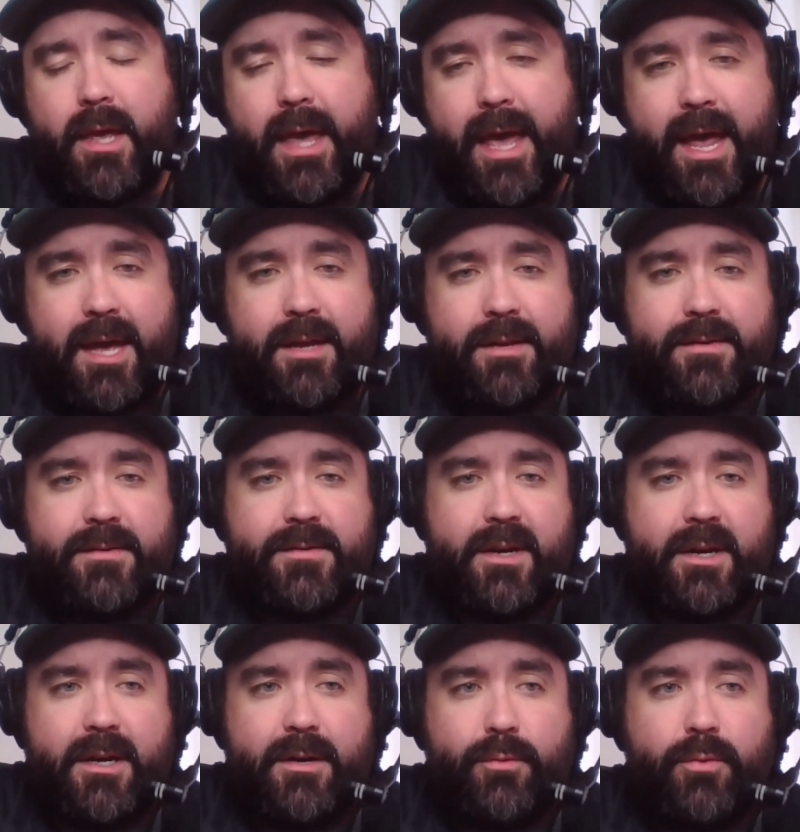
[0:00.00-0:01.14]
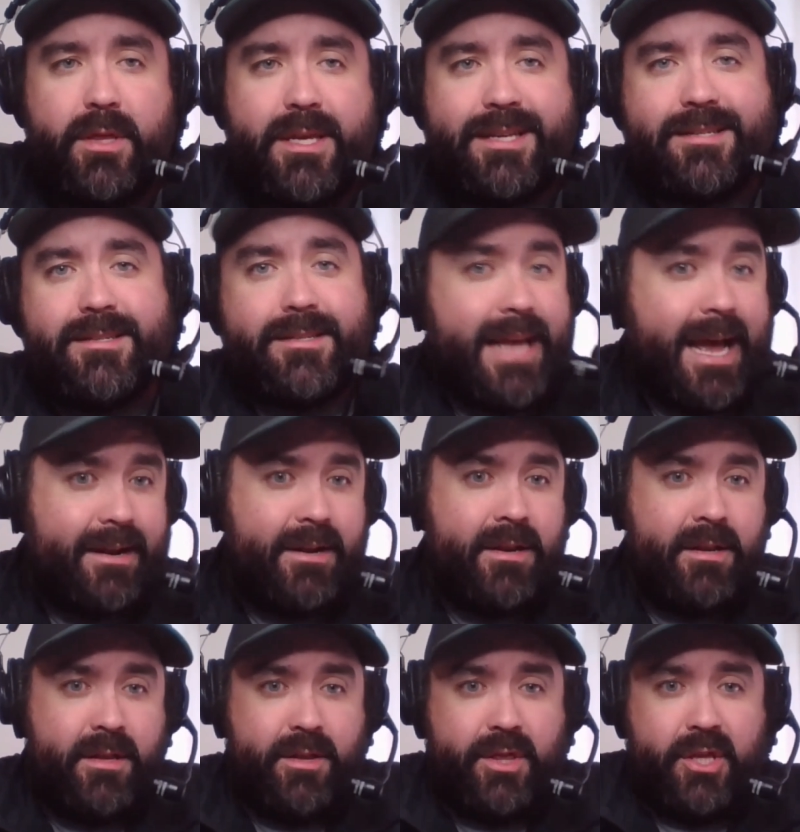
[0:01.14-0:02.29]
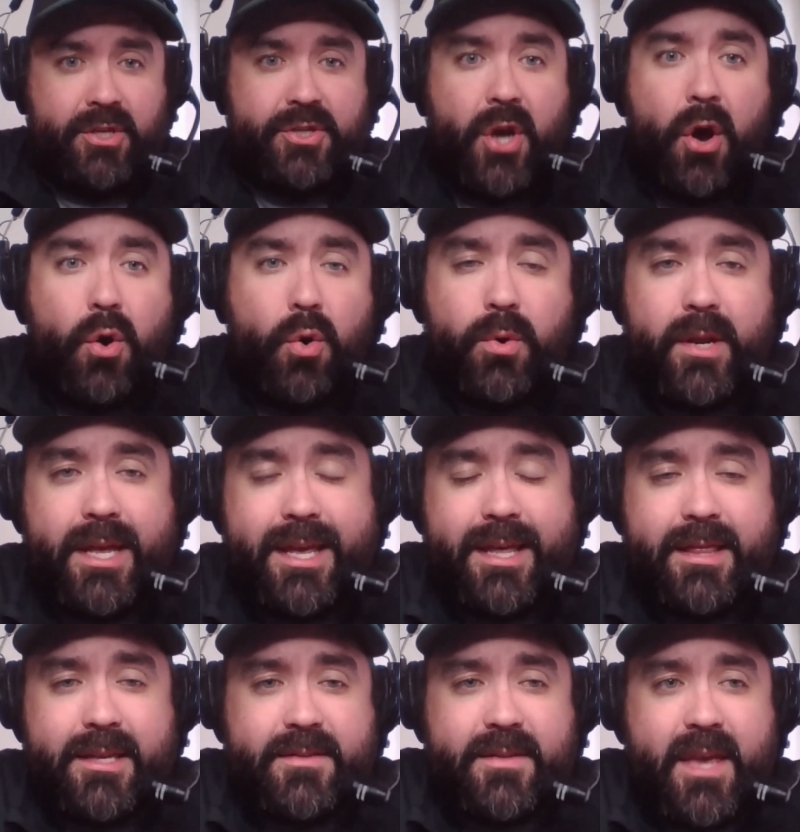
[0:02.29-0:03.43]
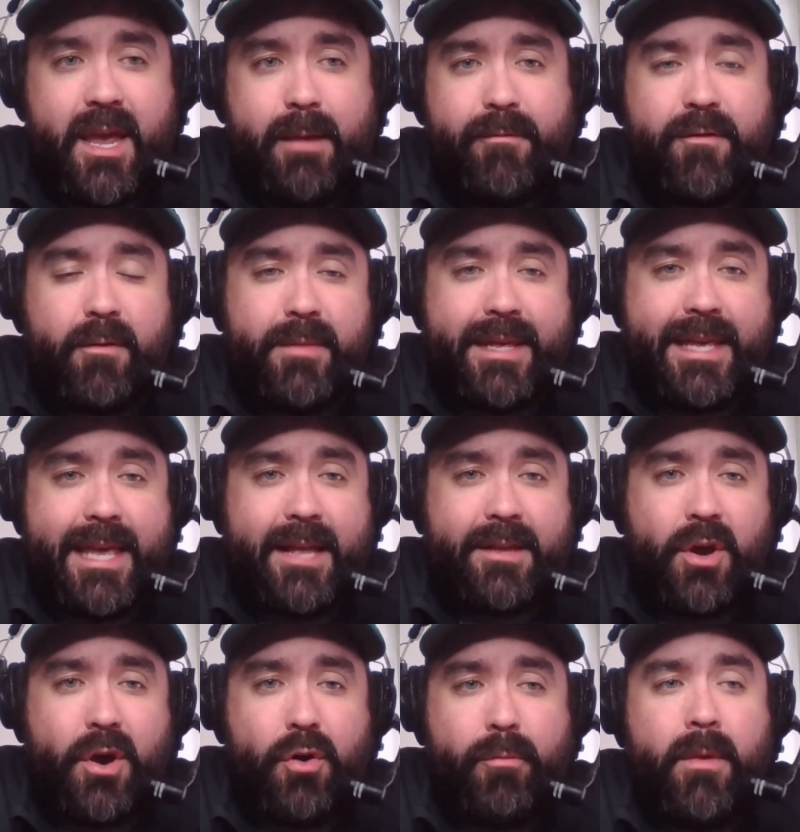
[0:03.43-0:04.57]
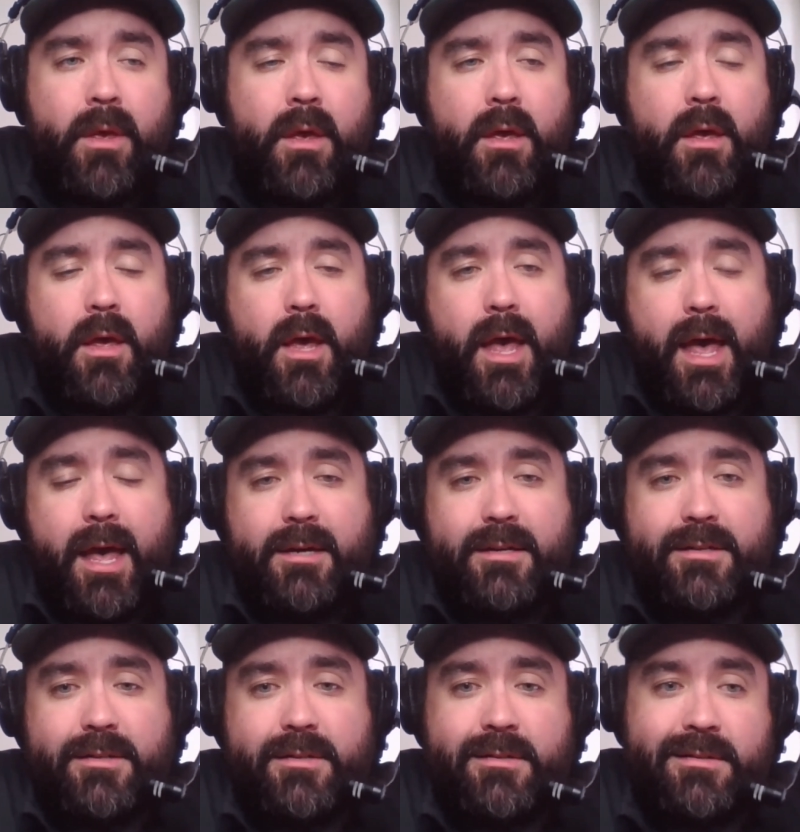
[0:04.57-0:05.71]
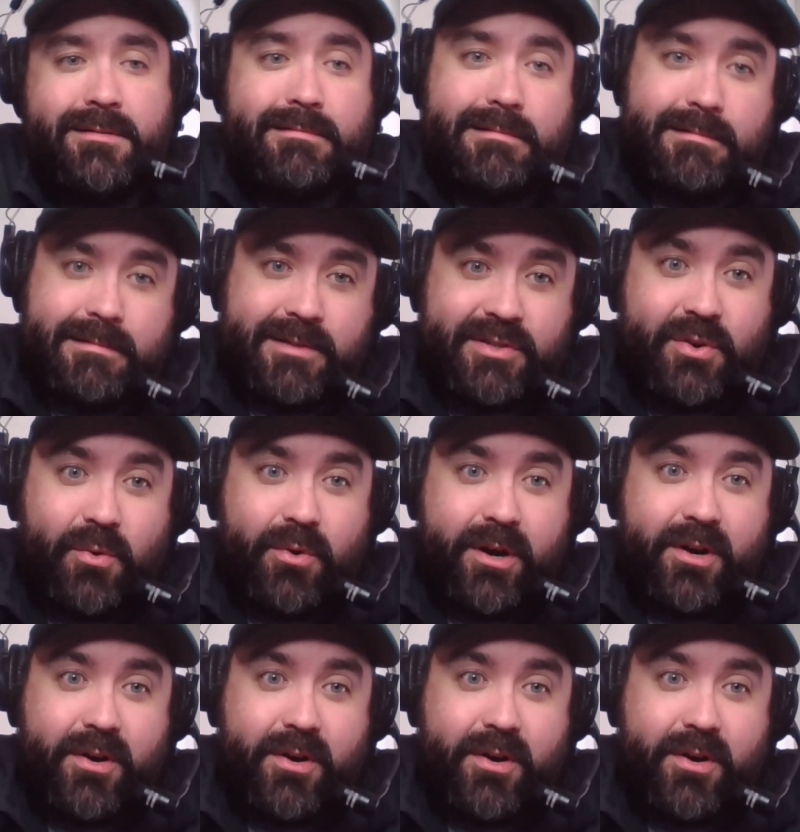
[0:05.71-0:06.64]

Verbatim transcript: and uh, really set the tone in this game from the get-go, and scoring